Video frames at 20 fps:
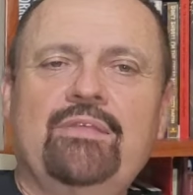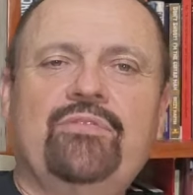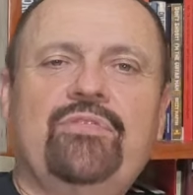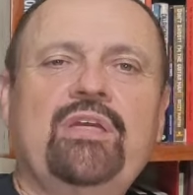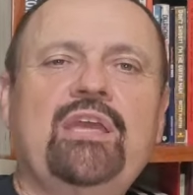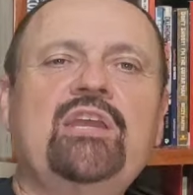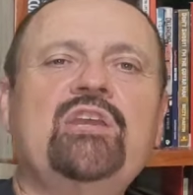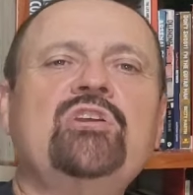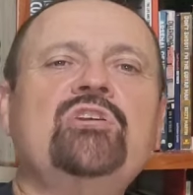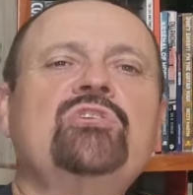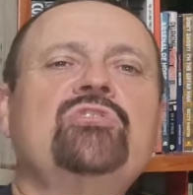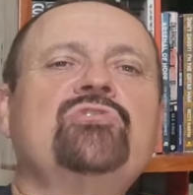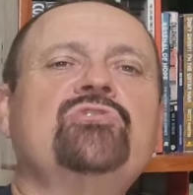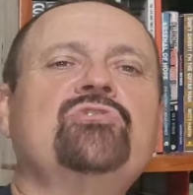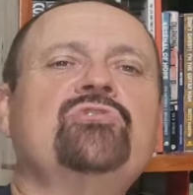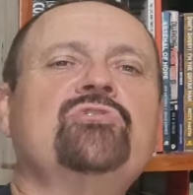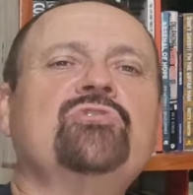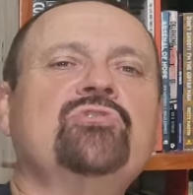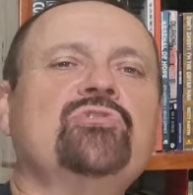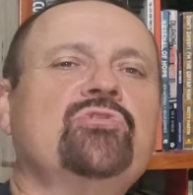
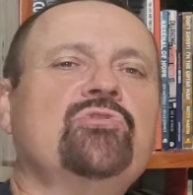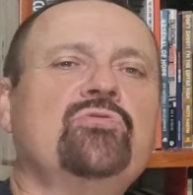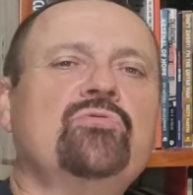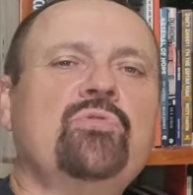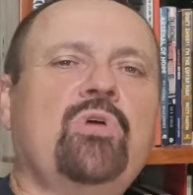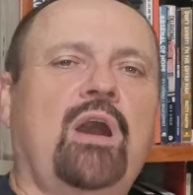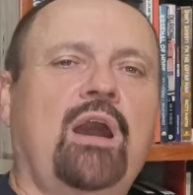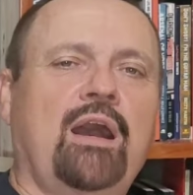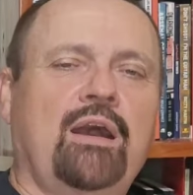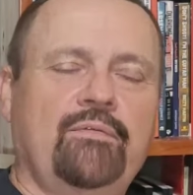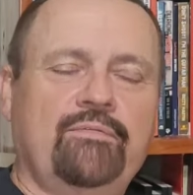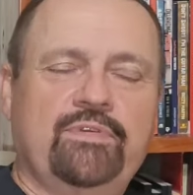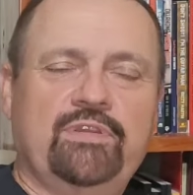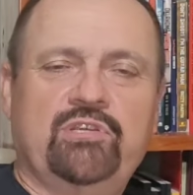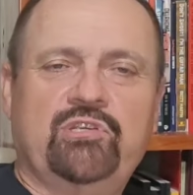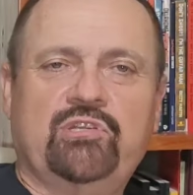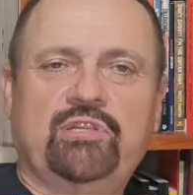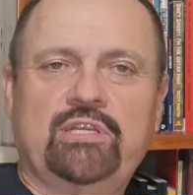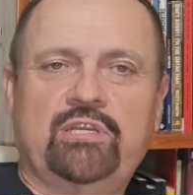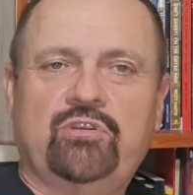things you
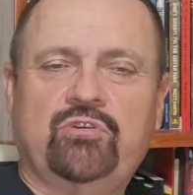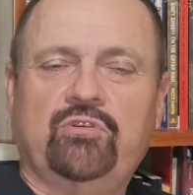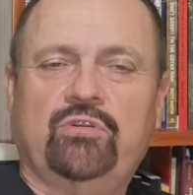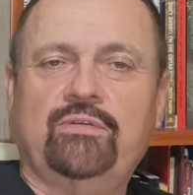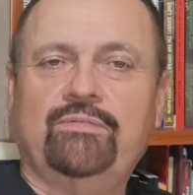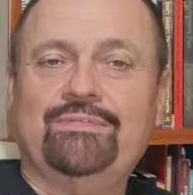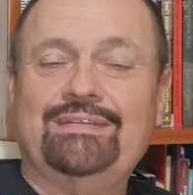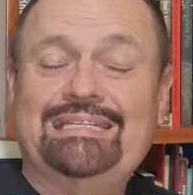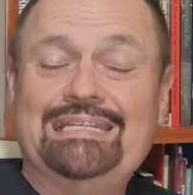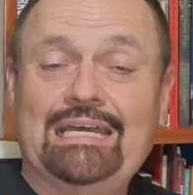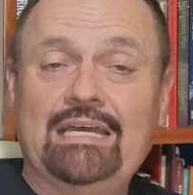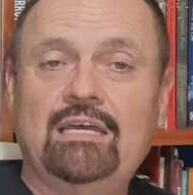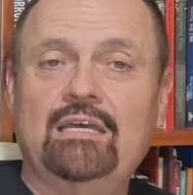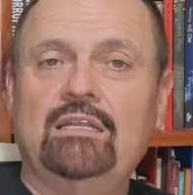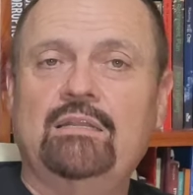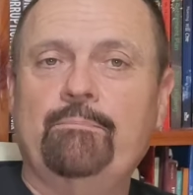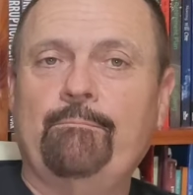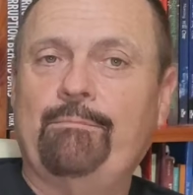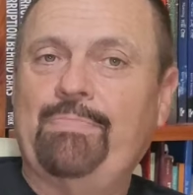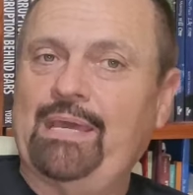obviously could have
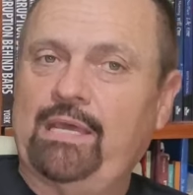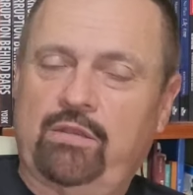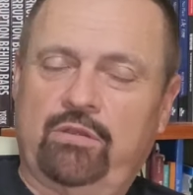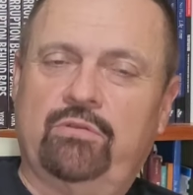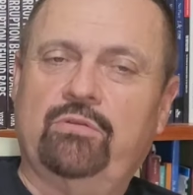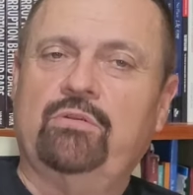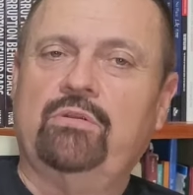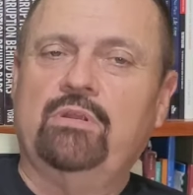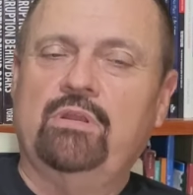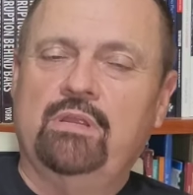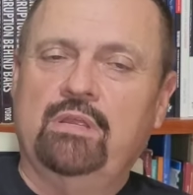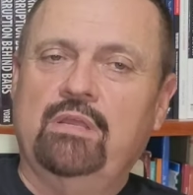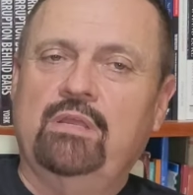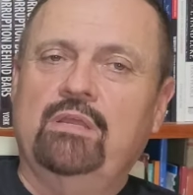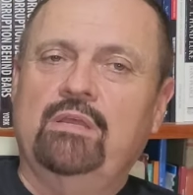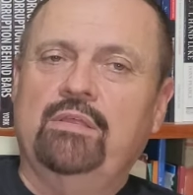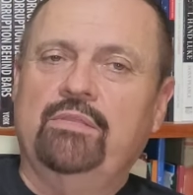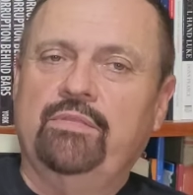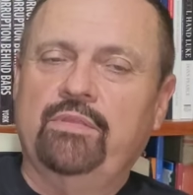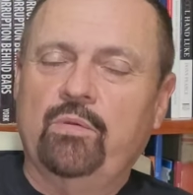done better
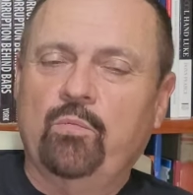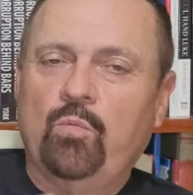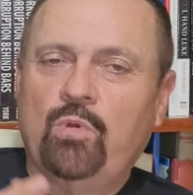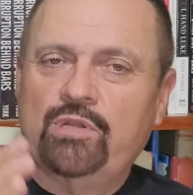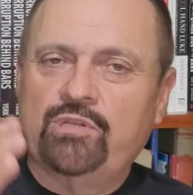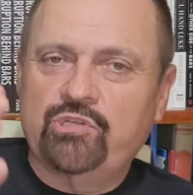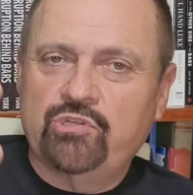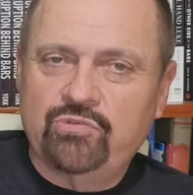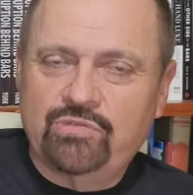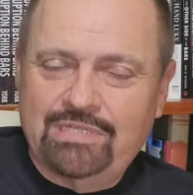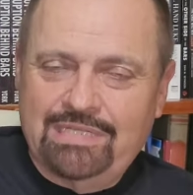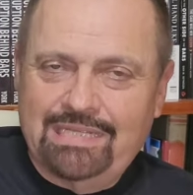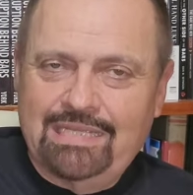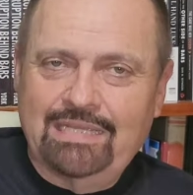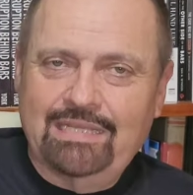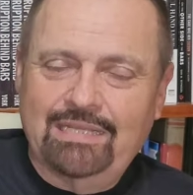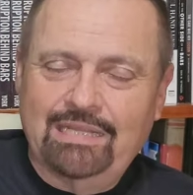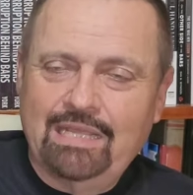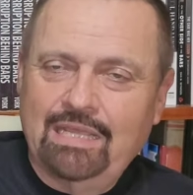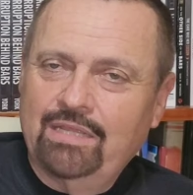than what you
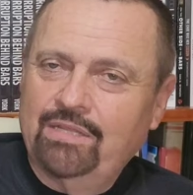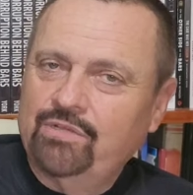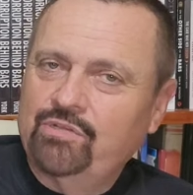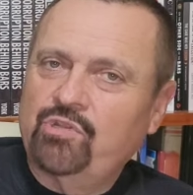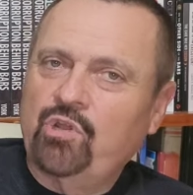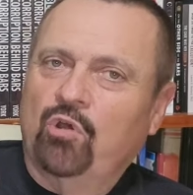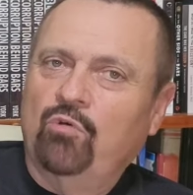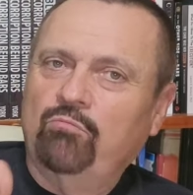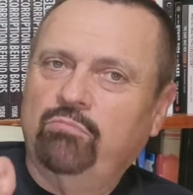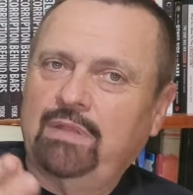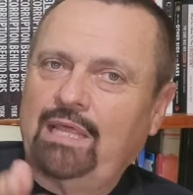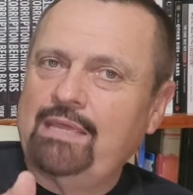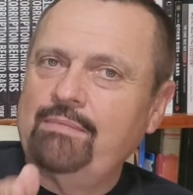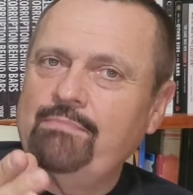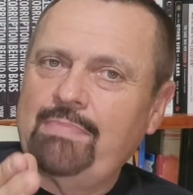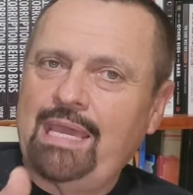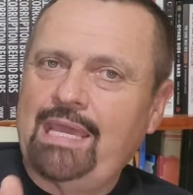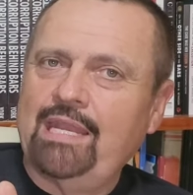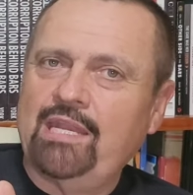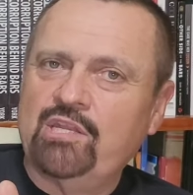did. Don't
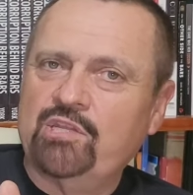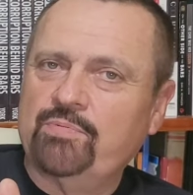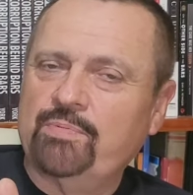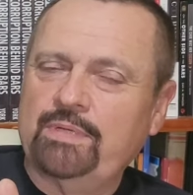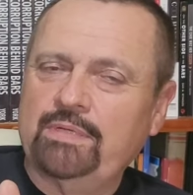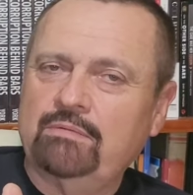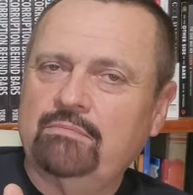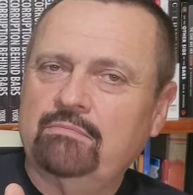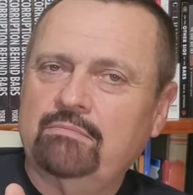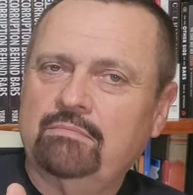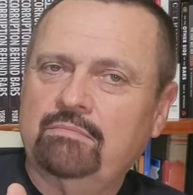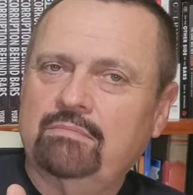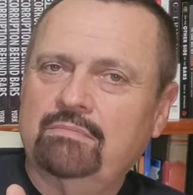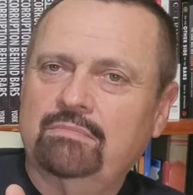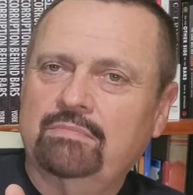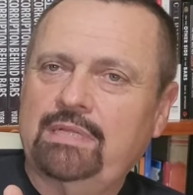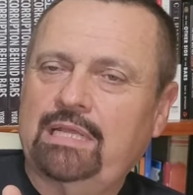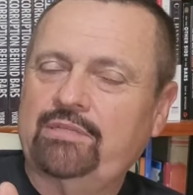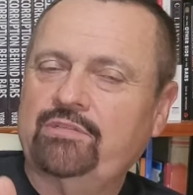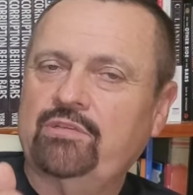blame management.
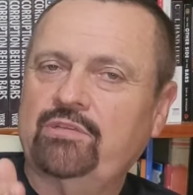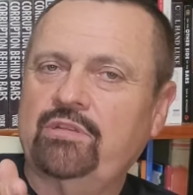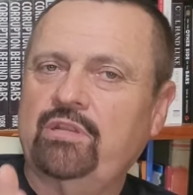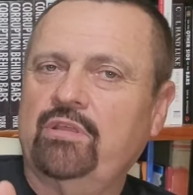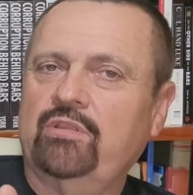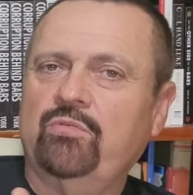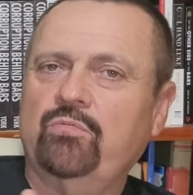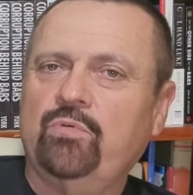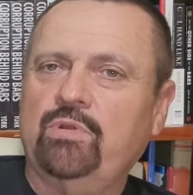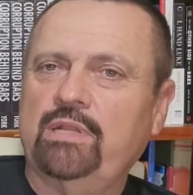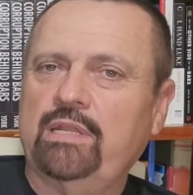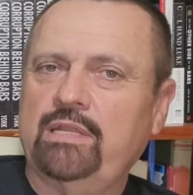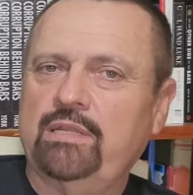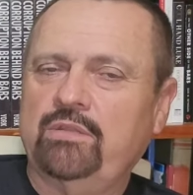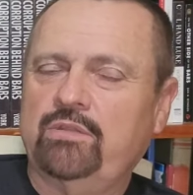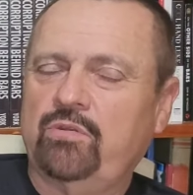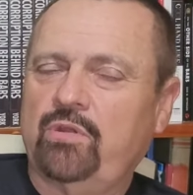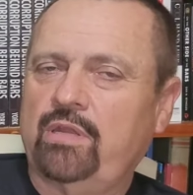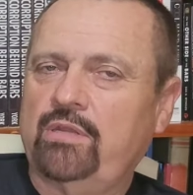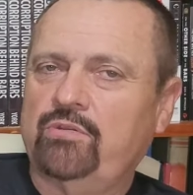That's another one
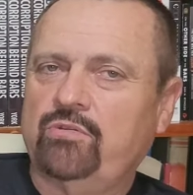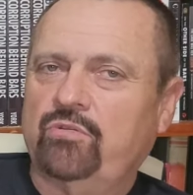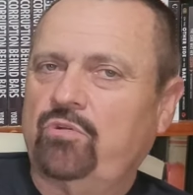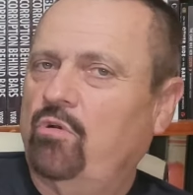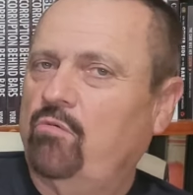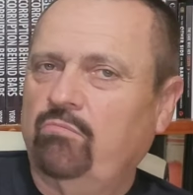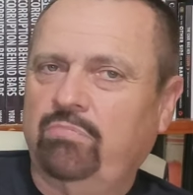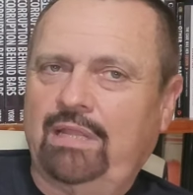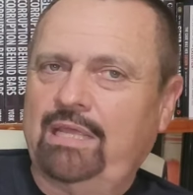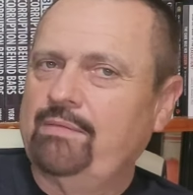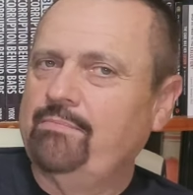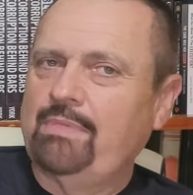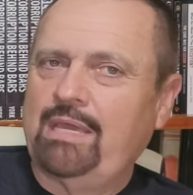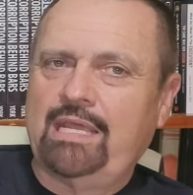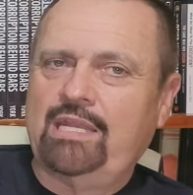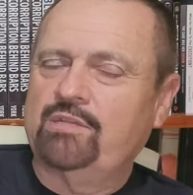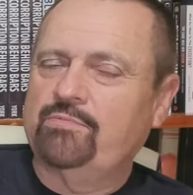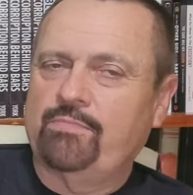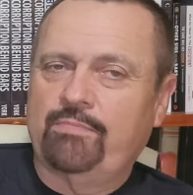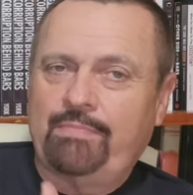they tried to. Don't blame
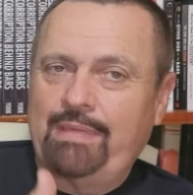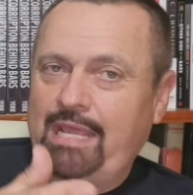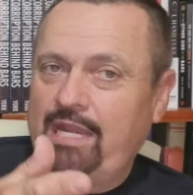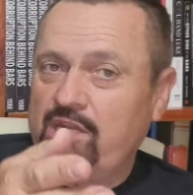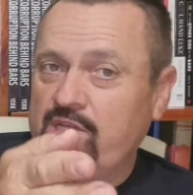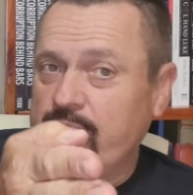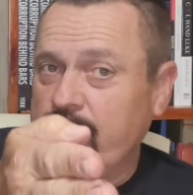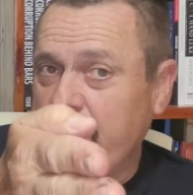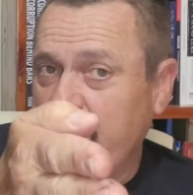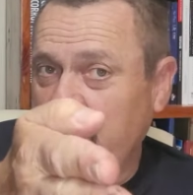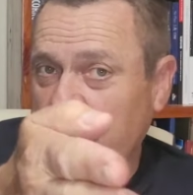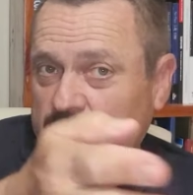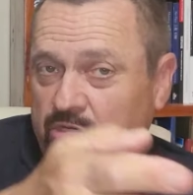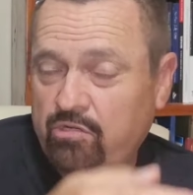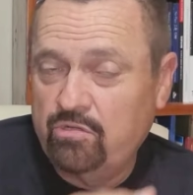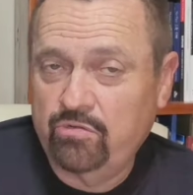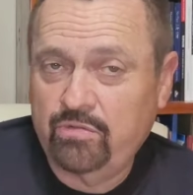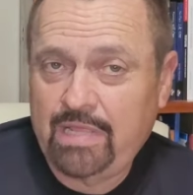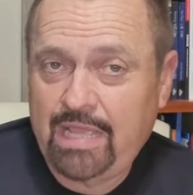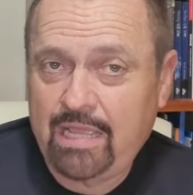management. Management didn't
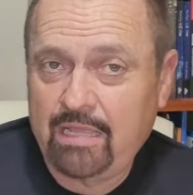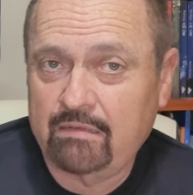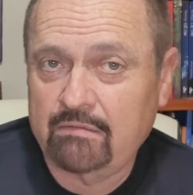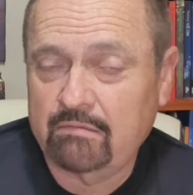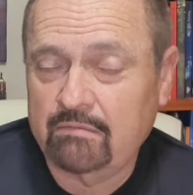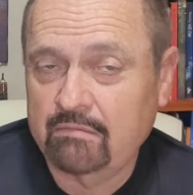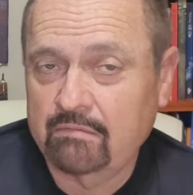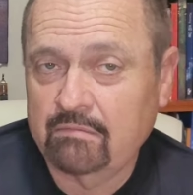do that.